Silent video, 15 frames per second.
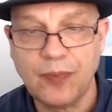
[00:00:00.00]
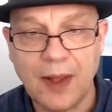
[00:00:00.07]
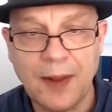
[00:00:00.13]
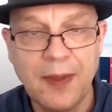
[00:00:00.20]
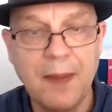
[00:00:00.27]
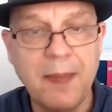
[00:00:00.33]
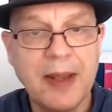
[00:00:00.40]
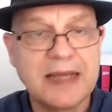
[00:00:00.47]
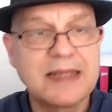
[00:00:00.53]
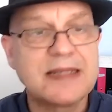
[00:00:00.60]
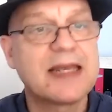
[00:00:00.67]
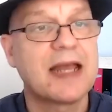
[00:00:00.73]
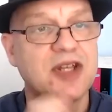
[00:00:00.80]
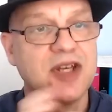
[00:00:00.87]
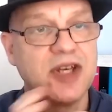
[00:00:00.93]
they begin to
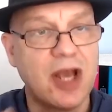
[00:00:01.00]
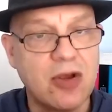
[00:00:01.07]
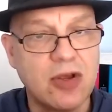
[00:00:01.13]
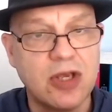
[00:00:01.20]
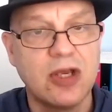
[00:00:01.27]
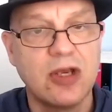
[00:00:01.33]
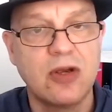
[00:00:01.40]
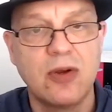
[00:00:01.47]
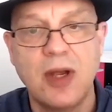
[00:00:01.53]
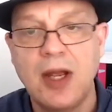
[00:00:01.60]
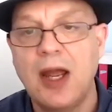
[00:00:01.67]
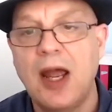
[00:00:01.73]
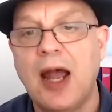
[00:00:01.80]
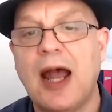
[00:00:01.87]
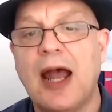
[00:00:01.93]
get to know you
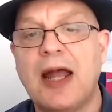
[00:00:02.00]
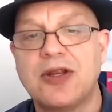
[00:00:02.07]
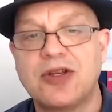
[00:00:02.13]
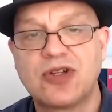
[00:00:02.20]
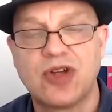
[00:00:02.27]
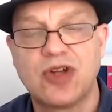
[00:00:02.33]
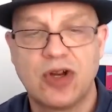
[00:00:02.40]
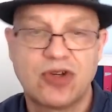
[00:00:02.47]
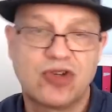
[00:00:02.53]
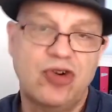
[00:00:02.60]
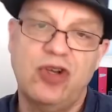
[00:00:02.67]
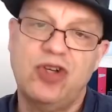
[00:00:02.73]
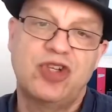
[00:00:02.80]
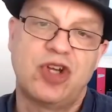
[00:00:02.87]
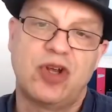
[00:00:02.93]
and
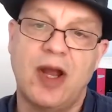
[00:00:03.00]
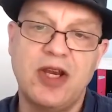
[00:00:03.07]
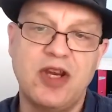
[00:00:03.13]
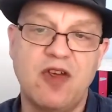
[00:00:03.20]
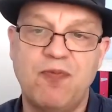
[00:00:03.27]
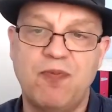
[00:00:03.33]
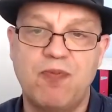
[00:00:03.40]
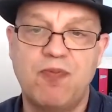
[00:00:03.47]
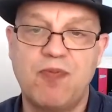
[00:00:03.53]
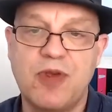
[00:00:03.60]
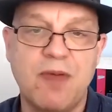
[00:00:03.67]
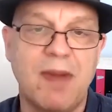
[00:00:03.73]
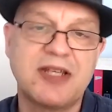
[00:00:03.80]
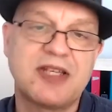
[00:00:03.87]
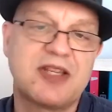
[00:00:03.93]
trust you. And
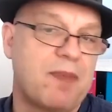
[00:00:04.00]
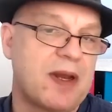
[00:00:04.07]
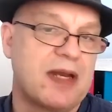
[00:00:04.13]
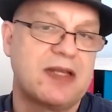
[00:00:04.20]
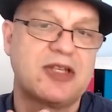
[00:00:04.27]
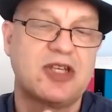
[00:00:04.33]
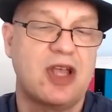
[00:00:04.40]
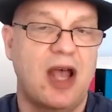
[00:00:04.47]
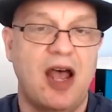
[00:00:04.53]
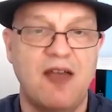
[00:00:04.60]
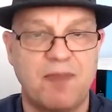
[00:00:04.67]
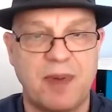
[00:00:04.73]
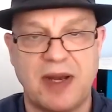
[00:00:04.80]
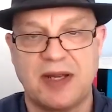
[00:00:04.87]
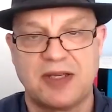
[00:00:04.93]
you must have been.
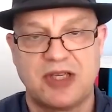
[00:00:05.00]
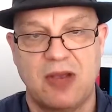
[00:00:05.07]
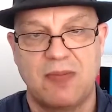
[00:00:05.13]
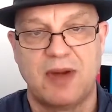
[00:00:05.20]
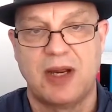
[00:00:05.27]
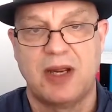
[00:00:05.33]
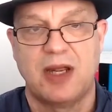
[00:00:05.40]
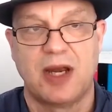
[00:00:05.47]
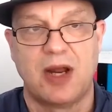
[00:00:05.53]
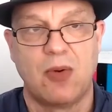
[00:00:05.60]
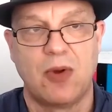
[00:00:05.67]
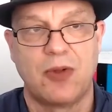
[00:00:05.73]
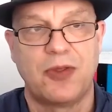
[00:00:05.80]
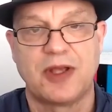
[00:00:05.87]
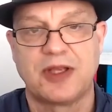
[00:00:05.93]
I've been in so many,
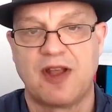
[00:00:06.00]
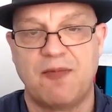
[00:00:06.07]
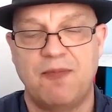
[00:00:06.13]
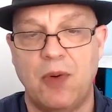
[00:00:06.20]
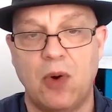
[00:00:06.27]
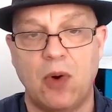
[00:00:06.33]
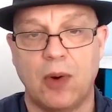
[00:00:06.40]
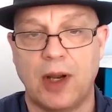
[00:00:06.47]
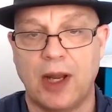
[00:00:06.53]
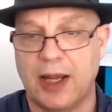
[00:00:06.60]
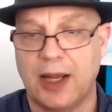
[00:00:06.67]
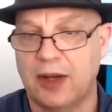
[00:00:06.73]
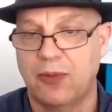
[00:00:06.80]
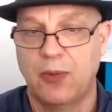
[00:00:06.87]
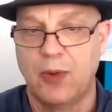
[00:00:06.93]
where things I've bought,
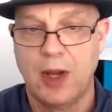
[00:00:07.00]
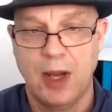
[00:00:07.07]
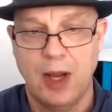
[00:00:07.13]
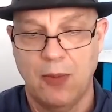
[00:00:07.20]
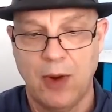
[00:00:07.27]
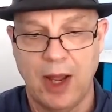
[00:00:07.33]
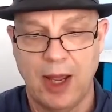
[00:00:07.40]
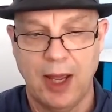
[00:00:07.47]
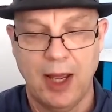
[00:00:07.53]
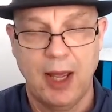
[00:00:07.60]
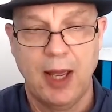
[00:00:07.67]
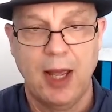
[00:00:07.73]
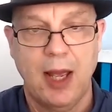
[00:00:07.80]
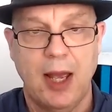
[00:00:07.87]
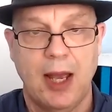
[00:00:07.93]
like where
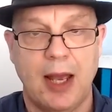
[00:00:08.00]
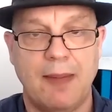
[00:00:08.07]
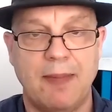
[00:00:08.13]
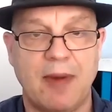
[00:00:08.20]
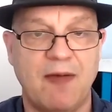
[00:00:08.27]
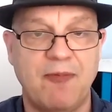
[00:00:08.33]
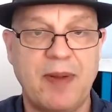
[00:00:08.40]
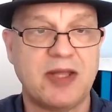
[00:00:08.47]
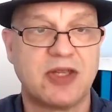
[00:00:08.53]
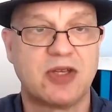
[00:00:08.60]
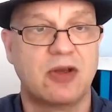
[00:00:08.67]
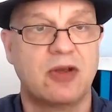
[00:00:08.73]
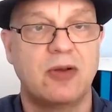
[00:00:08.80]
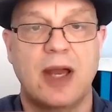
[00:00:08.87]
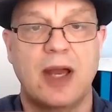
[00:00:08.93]
I've been
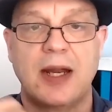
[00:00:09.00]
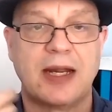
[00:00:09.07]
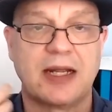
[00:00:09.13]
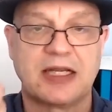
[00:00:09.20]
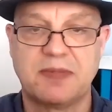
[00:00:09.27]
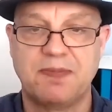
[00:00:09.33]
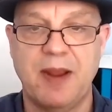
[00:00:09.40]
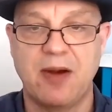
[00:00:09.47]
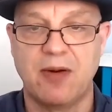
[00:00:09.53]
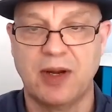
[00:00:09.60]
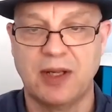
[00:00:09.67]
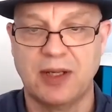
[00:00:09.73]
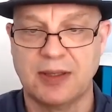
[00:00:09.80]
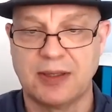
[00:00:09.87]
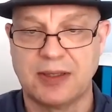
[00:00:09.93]
to an
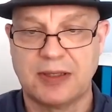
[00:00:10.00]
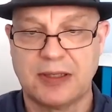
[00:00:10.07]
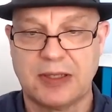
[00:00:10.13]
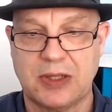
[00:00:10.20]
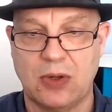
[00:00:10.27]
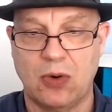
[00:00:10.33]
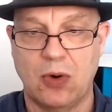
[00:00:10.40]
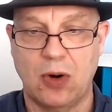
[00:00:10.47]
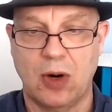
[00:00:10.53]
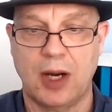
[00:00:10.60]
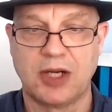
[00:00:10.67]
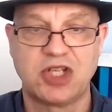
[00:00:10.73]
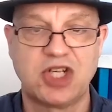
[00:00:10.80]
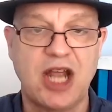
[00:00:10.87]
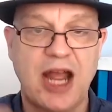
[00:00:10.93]
experience or
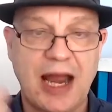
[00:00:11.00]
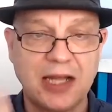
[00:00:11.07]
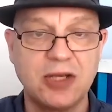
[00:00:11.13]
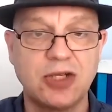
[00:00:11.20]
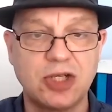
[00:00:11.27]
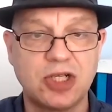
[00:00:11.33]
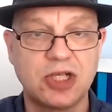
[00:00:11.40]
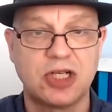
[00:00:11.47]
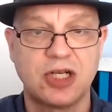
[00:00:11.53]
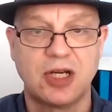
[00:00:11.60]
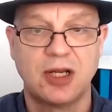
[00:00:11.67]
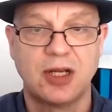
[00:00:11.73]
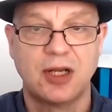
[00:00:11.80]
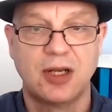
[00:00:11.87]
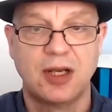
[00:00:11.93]
a challenge
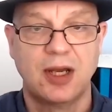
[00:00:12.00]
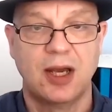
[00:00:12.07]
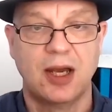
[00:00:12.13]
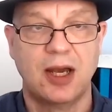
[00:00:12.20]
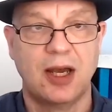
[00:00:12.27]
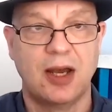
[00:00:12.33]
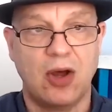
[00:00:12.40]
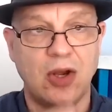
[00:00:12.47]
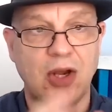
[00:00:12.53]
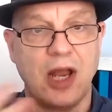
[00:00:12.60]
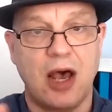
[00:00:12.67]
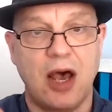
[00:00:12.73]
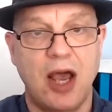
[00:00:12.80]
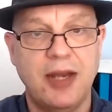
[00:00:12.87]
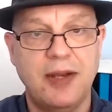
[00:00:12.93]

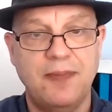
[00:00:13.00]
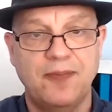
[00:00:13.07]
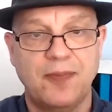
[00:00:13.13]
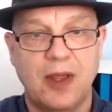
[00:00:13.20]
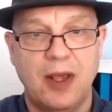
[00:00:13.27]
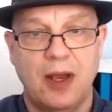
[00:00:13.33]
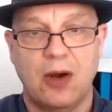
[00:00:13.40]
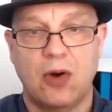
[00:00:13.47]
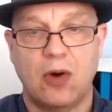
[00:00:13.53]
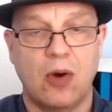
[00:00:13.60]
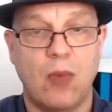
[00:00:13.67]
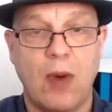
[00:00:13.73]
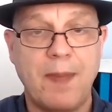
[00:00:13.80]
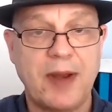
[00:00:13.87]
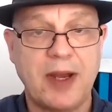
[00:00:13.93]
online or a
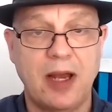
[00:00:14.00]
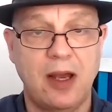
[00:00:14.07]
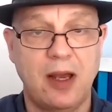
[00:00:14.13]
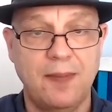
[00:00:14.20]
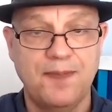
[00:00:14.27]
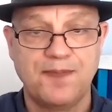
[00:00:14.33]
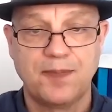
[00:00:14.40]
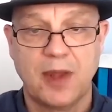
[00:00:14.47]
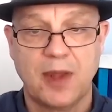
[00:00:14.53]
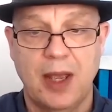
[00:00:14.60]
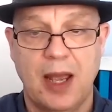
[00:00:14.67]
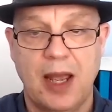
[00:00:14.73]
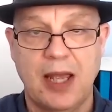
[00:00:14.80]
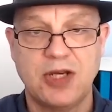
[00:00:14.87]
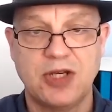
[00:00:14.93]
webinar,
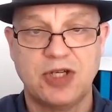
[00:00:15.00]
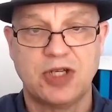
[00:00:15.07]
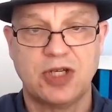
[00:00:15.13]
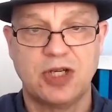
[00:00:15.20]
and